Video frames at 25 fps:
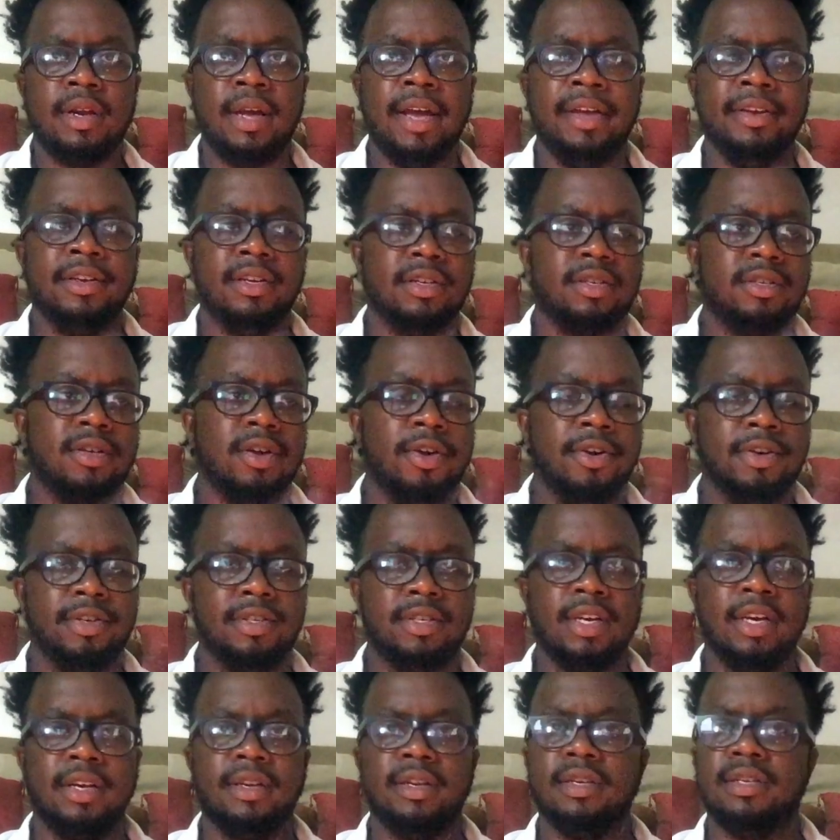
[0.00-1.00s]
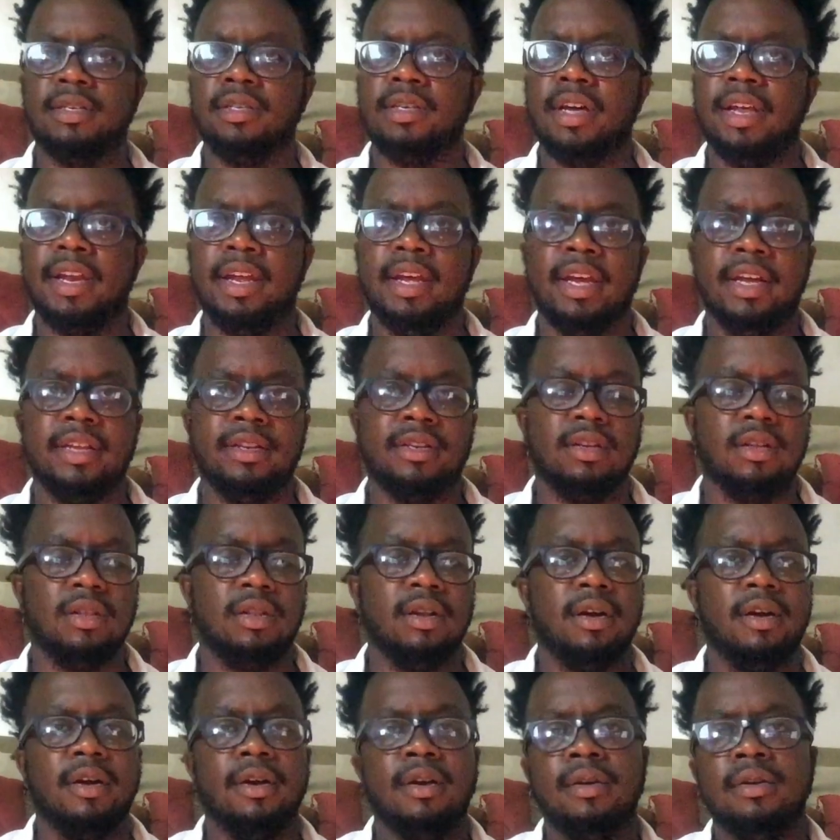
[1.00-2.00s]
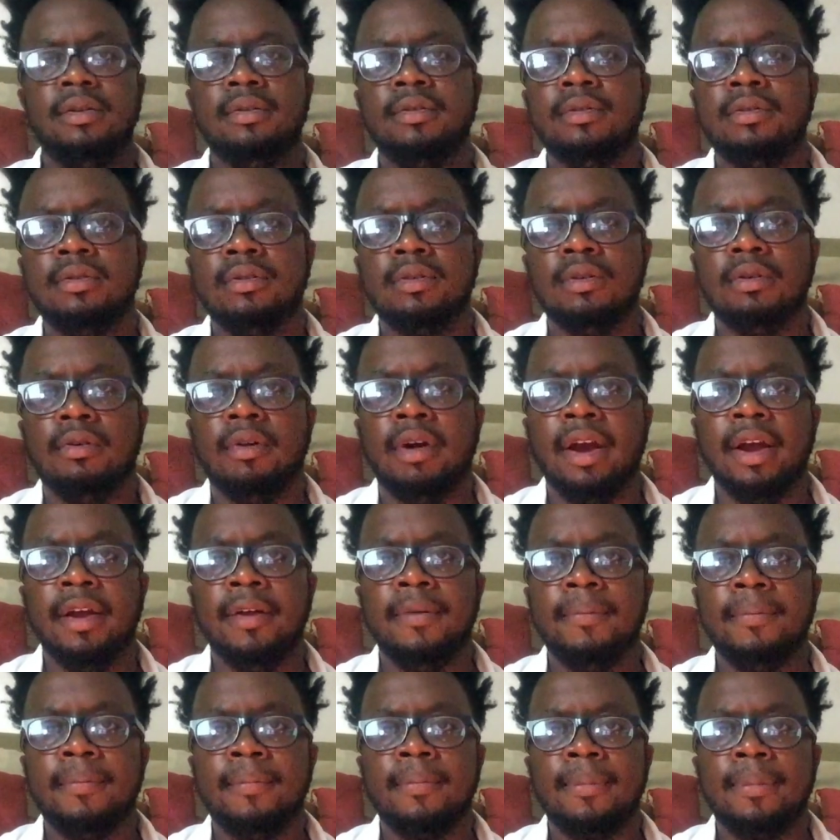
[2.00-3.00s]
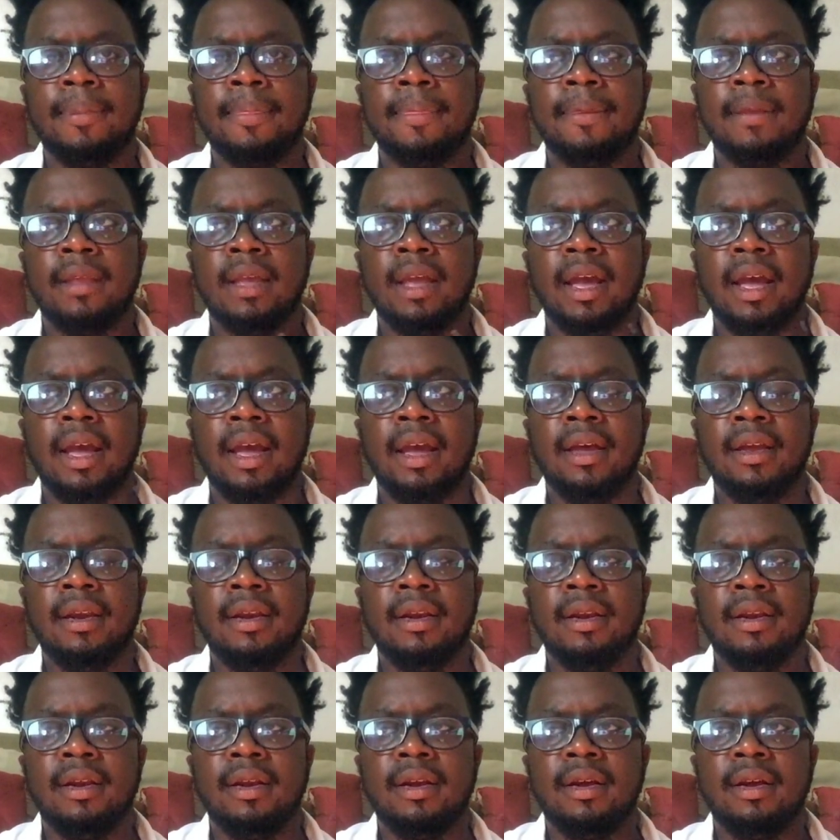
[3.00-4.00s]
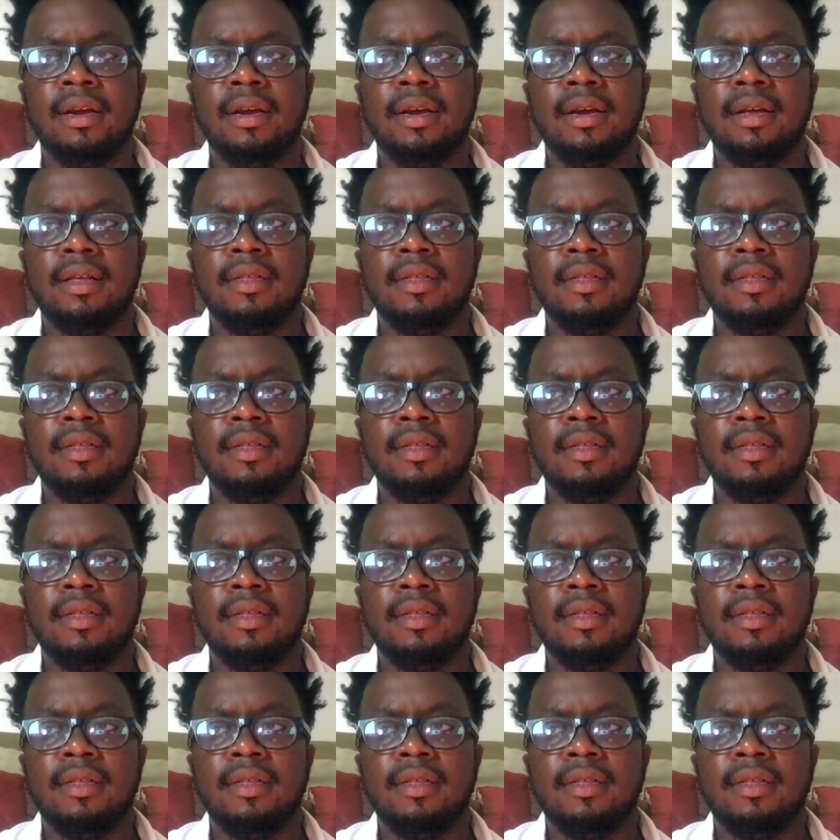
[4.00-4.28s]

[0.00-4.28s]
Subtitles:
and to search and to study and to learn, right? And